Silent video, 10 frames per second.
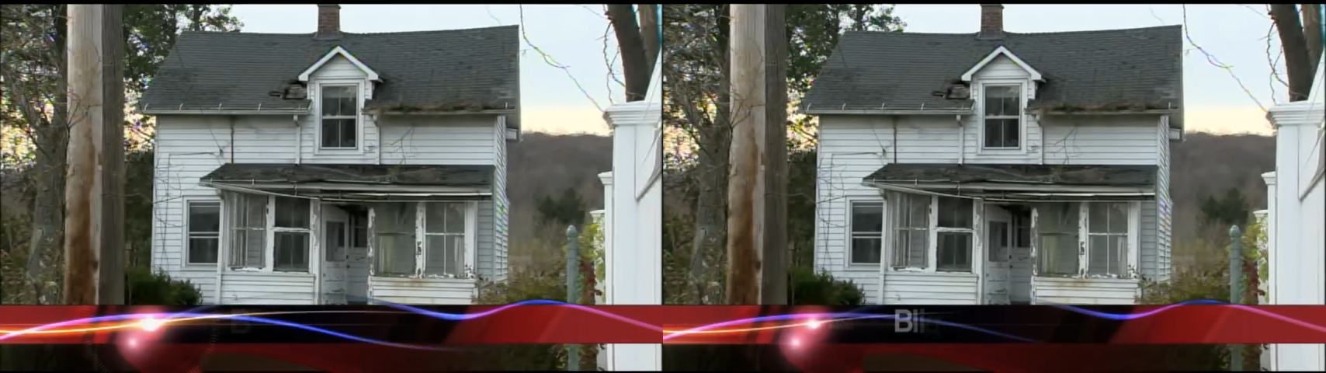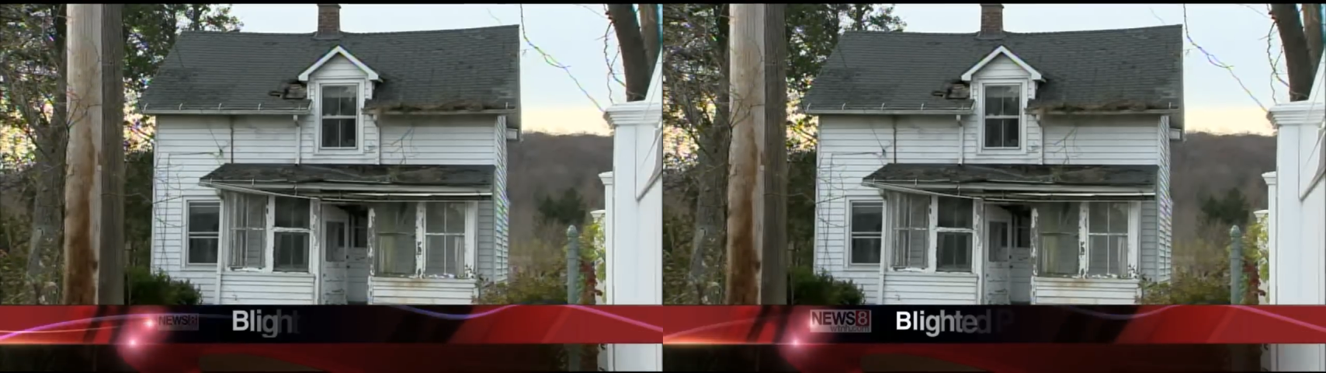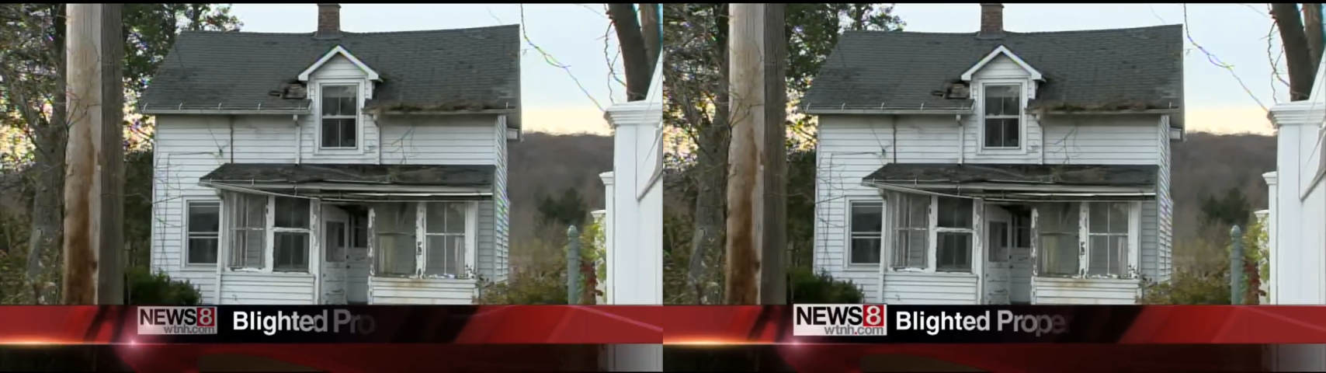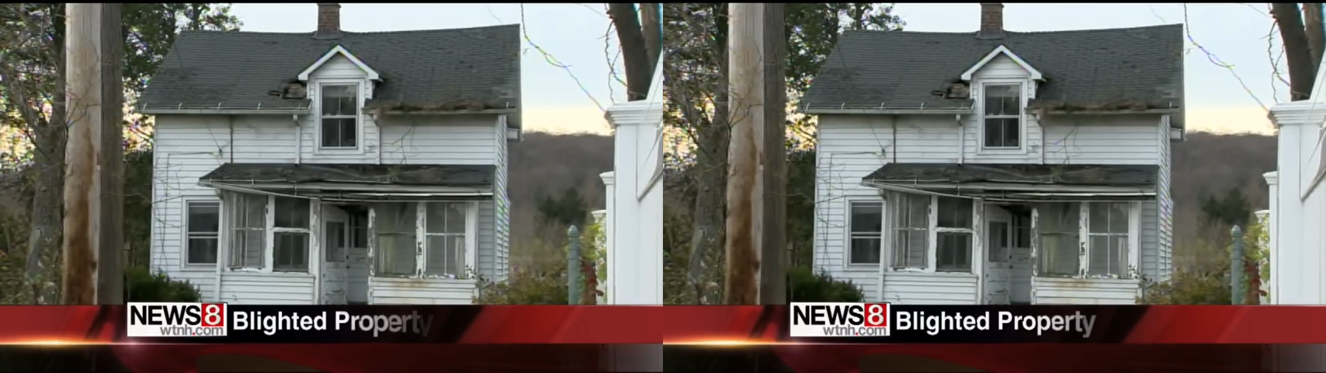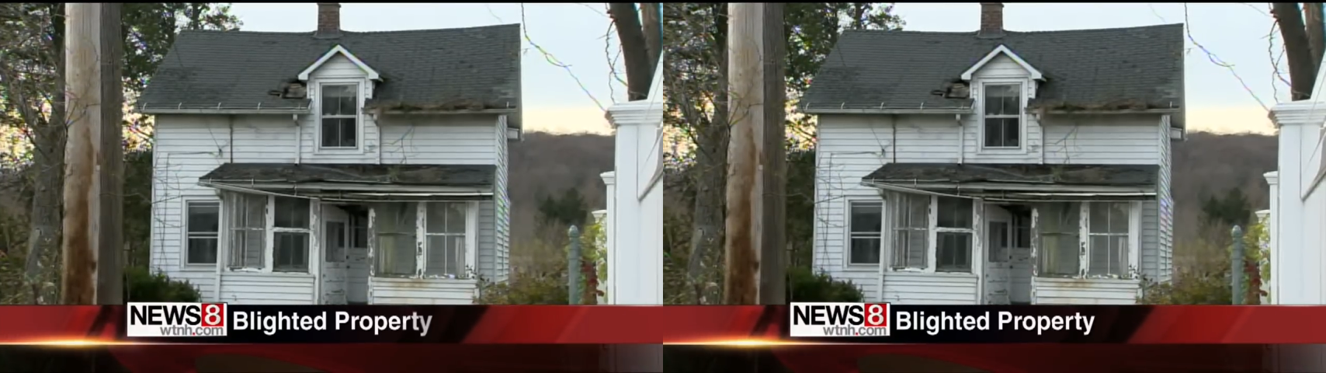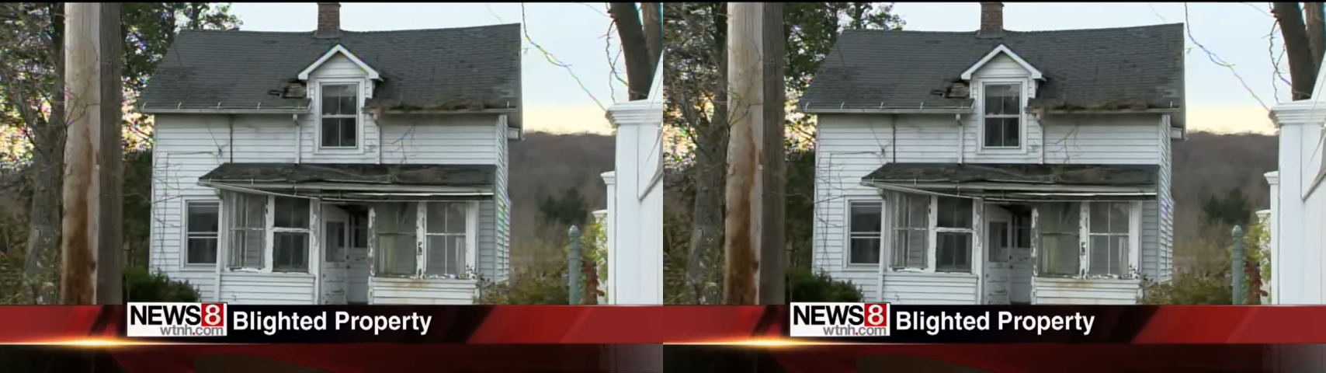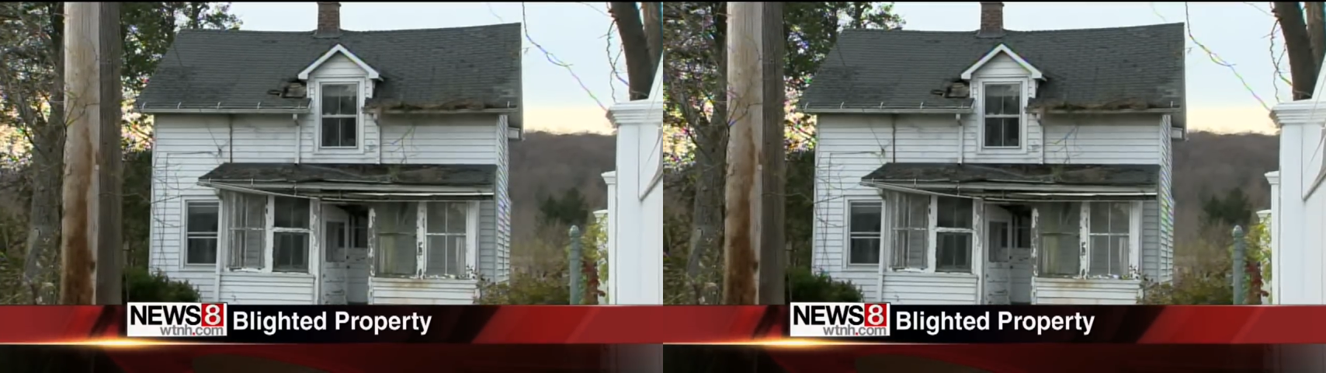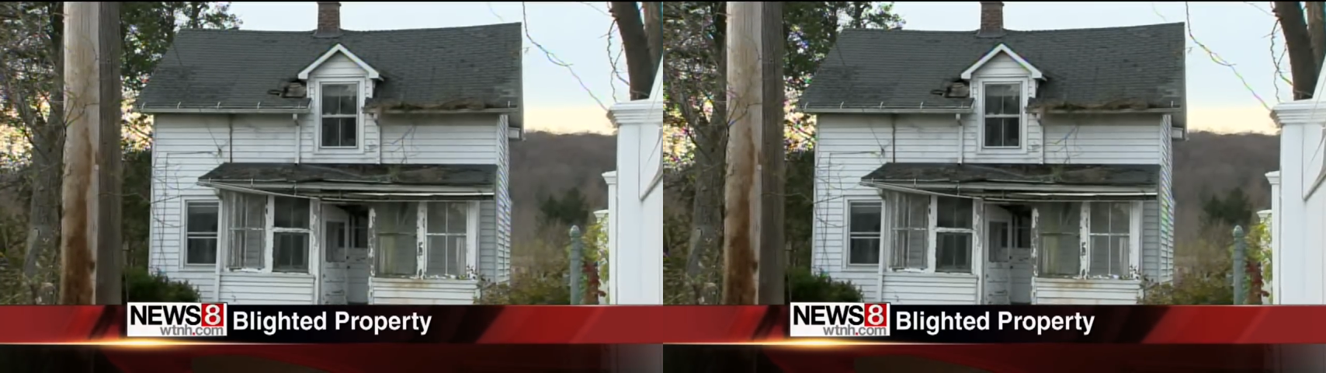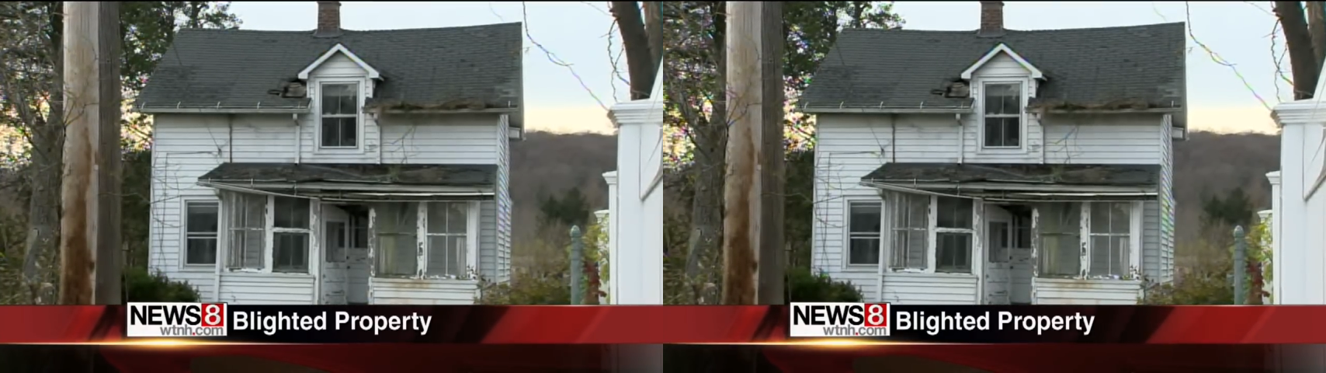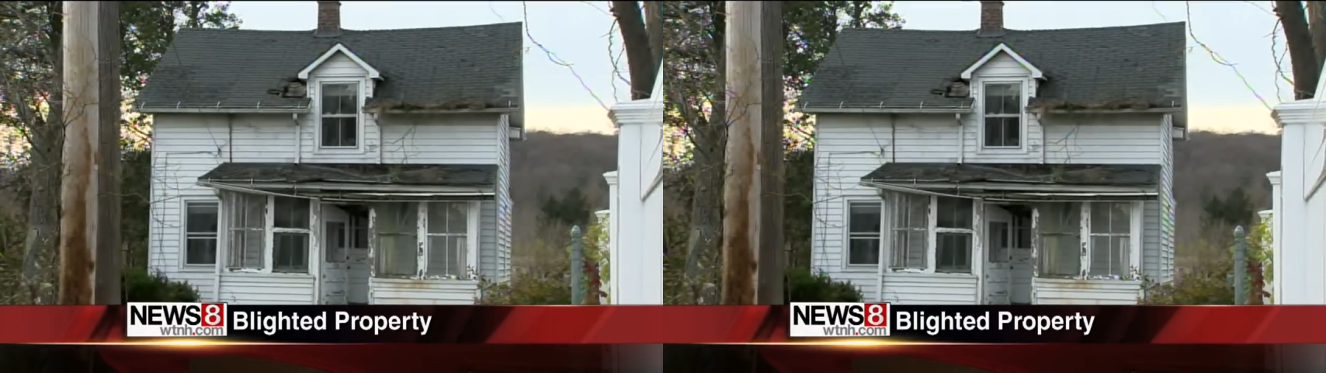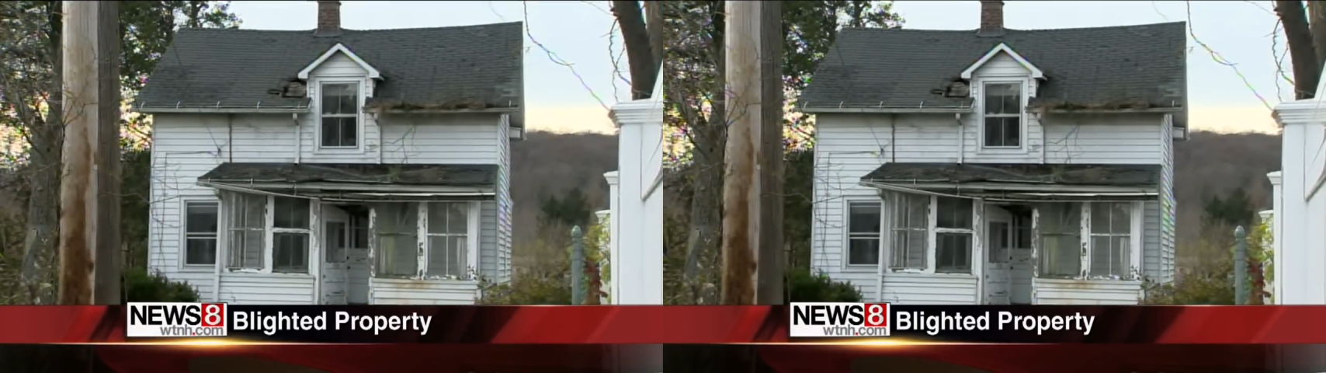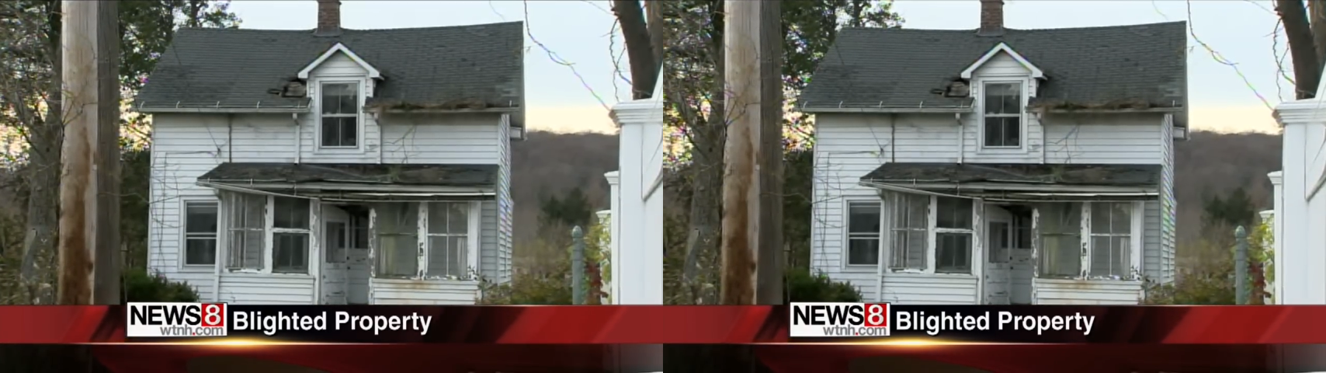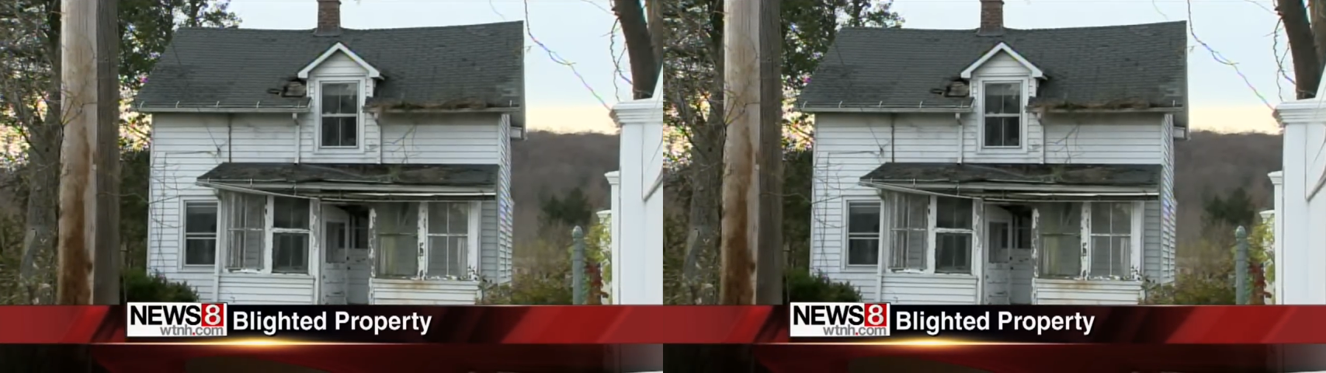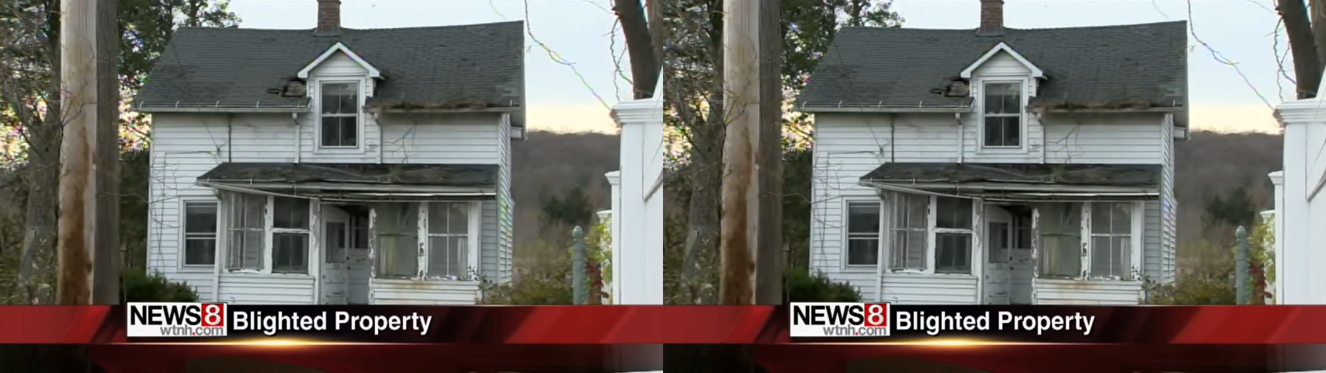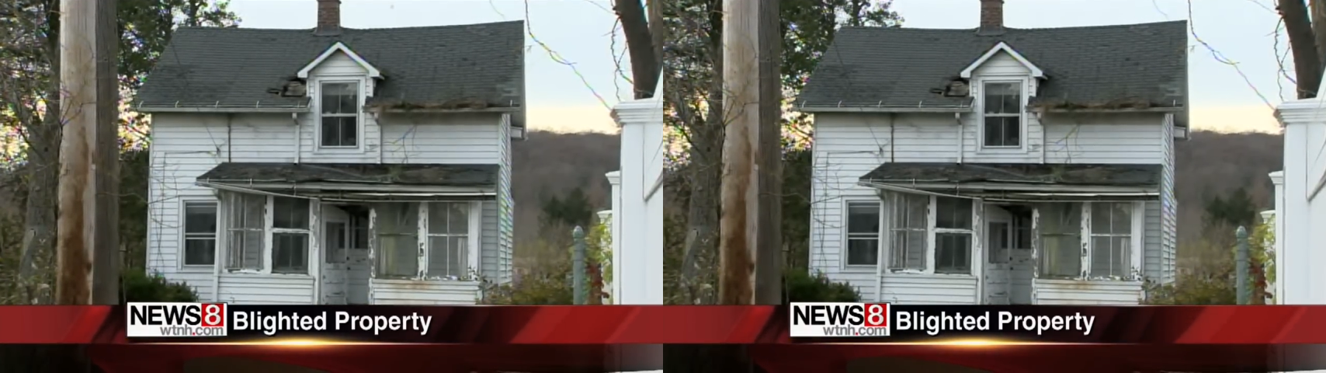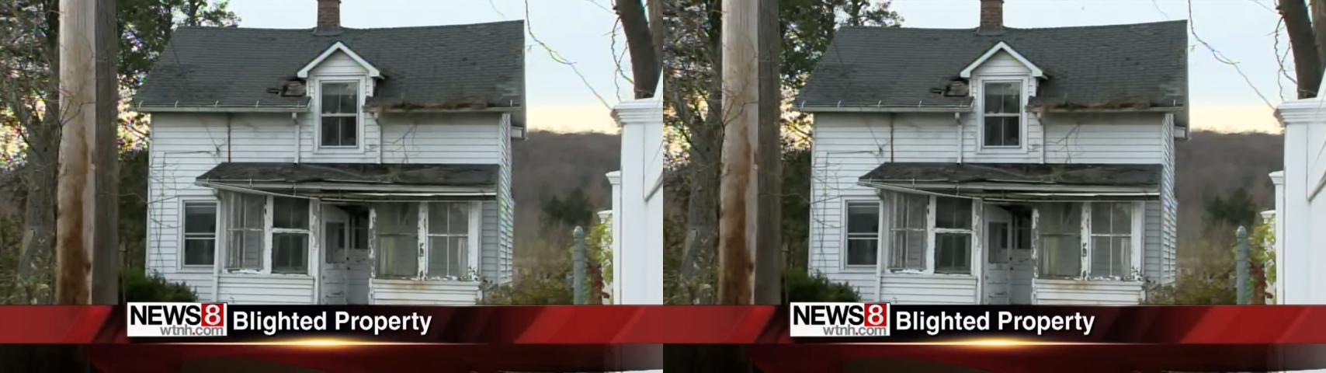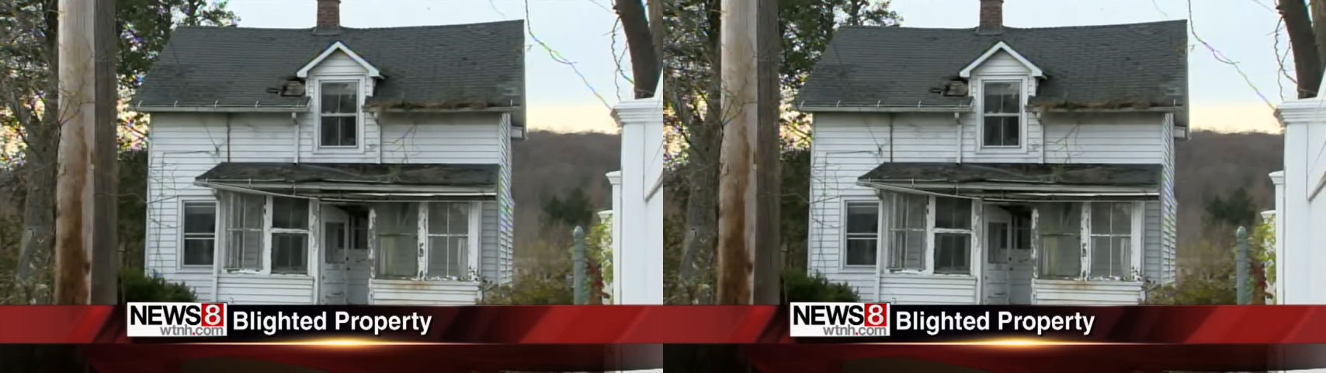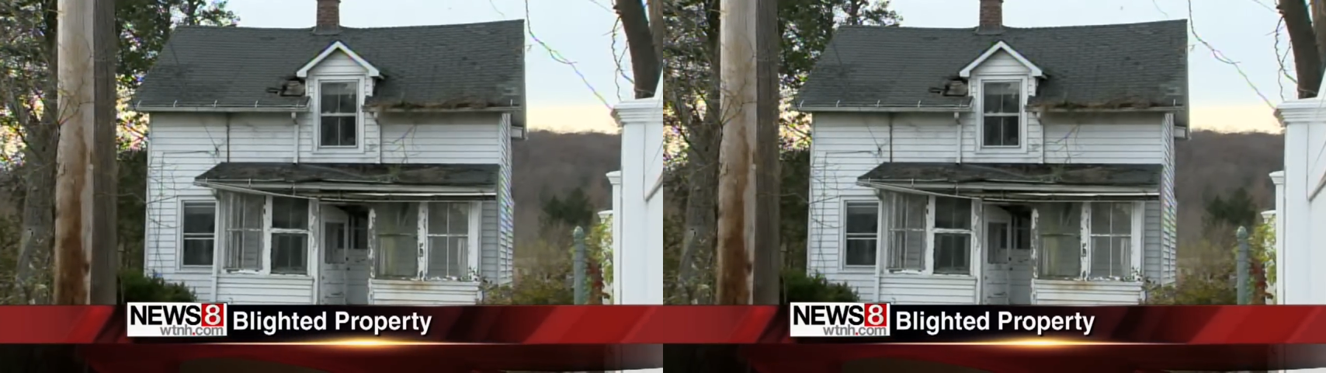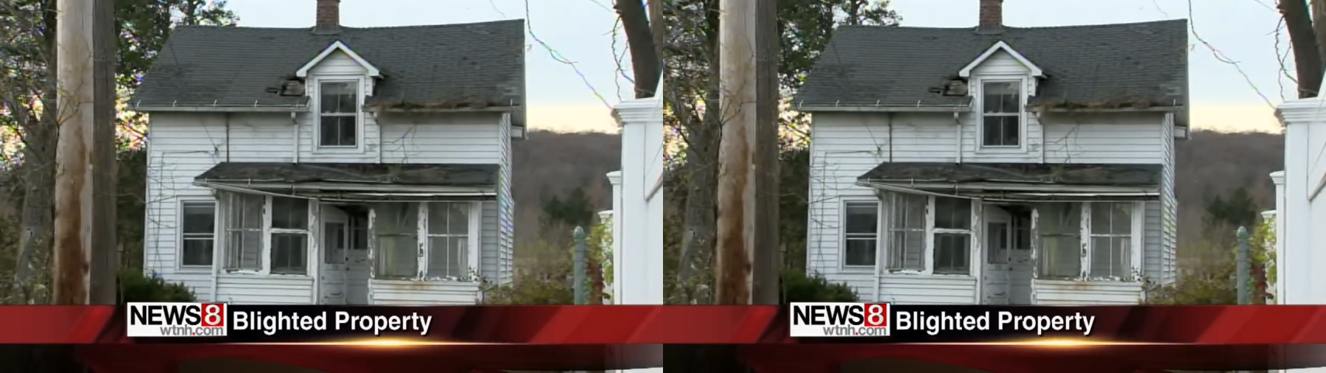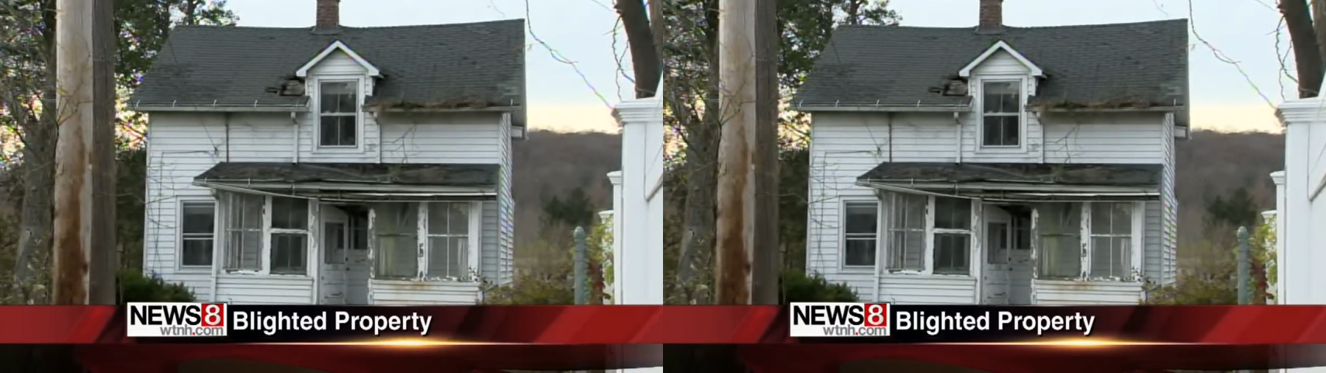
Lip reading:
(no speaker visible)